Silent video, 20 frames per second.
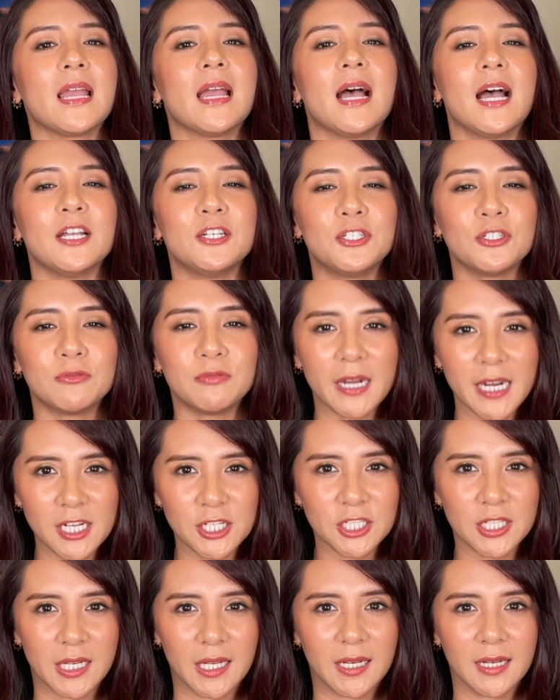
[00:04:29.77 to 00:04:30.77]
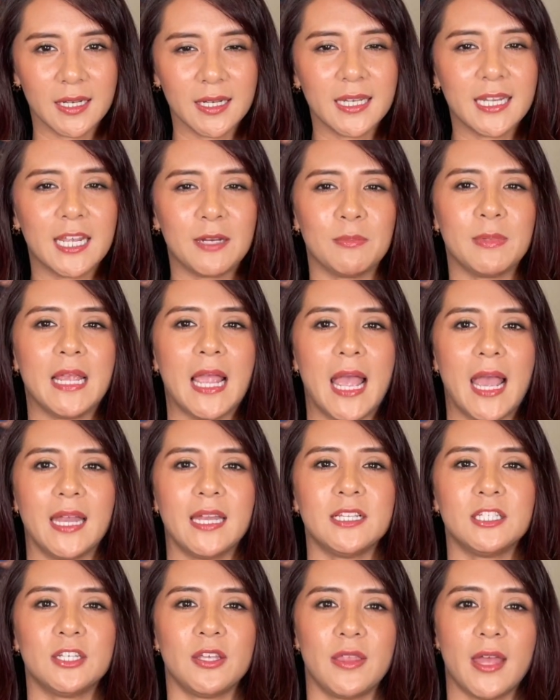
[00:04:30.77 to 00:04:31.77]
A direction can be
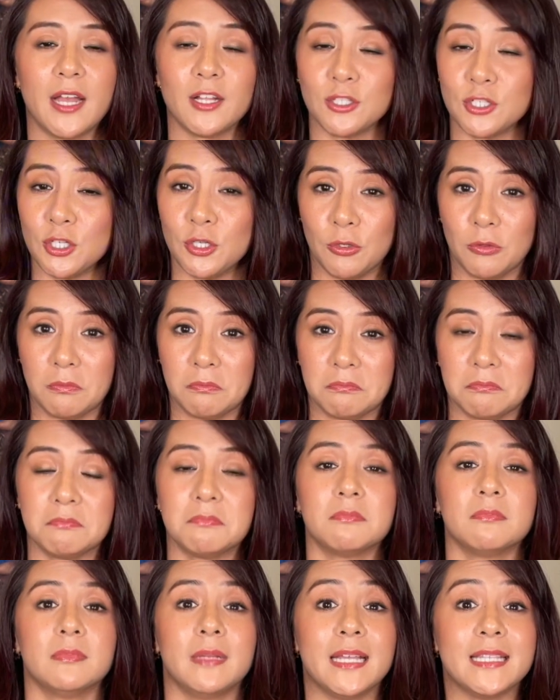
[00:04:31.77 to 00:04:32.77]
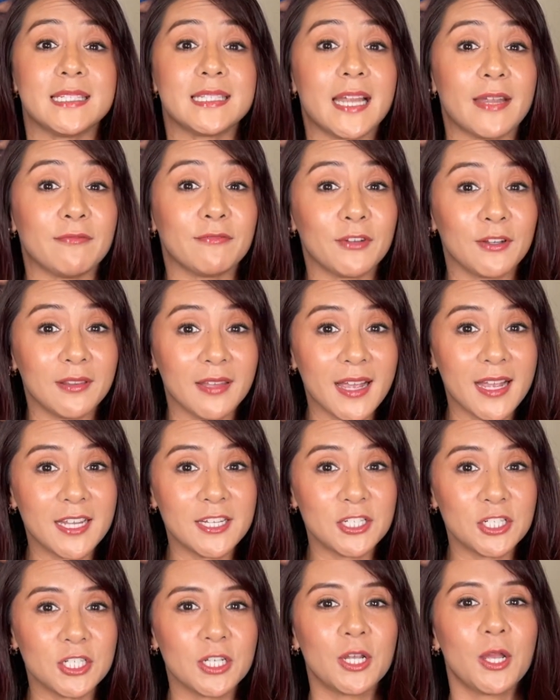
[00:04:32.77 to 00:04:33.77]
added to that too. It's time for
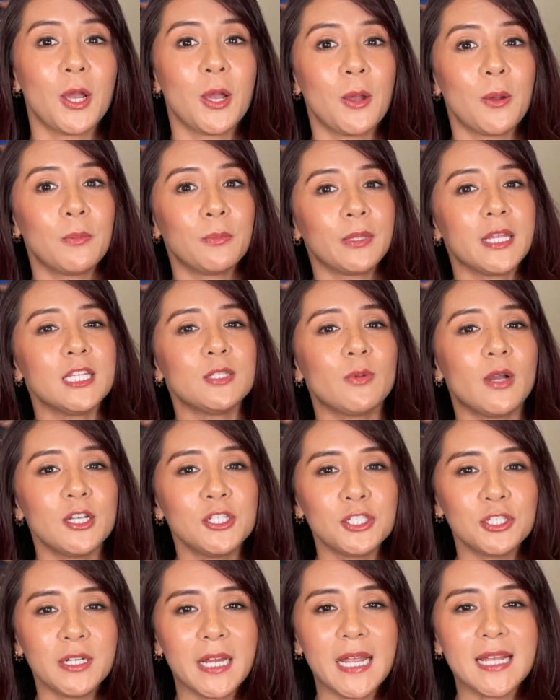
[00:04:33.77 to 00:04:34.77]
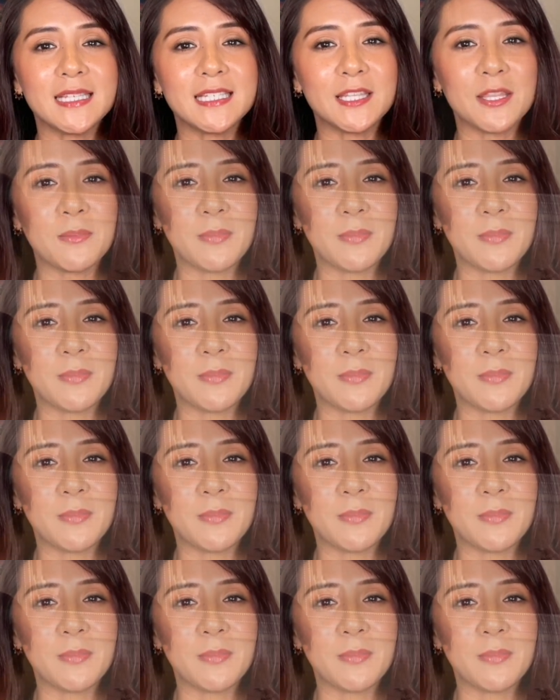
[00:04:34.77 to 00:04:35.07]
lunch. Please wash your hands in the